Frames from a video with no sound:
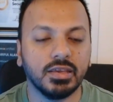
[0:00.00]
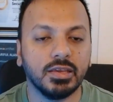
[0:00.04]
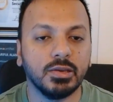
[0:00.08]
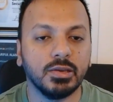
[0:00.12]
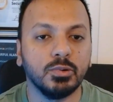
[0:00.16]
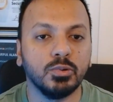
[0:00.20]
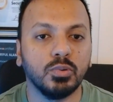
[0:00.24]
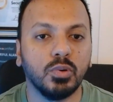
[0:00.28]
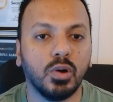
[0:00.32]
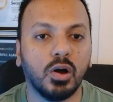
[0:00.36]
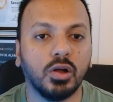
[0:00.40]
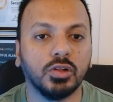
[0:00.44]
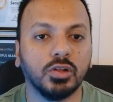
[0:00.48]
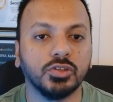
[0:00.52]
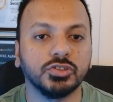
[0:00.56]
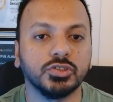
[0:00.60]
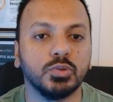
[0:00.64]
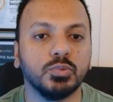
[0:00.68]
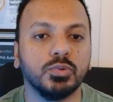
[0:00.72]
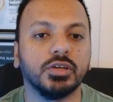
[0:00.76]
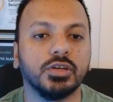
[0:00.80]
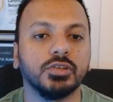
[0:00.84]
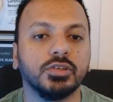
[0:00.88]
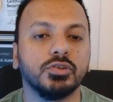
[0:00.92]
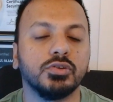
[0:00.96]
you also
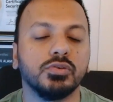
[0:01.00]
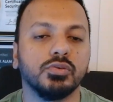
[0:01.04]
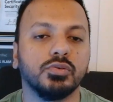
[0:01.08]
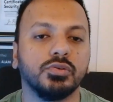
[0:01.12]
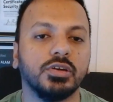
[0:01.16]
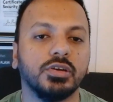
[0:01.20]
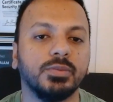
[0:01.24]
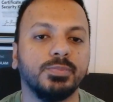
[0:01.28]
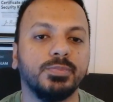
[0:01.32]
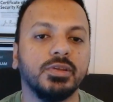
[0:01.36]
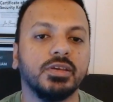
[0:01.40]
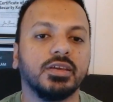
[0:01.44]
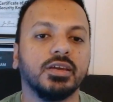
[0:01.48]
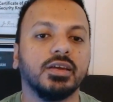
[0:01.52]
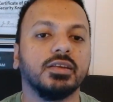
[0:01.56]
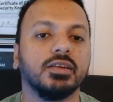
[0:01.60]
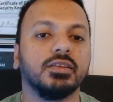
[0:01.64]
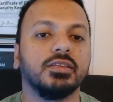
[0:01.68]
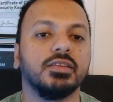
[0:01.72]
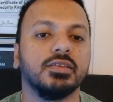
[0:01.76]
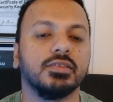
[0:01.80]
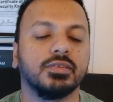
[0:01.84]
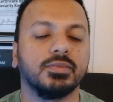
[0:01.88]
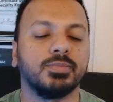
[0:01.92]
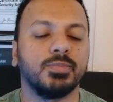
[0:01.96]
want to replicate
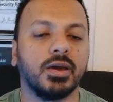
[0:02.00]
this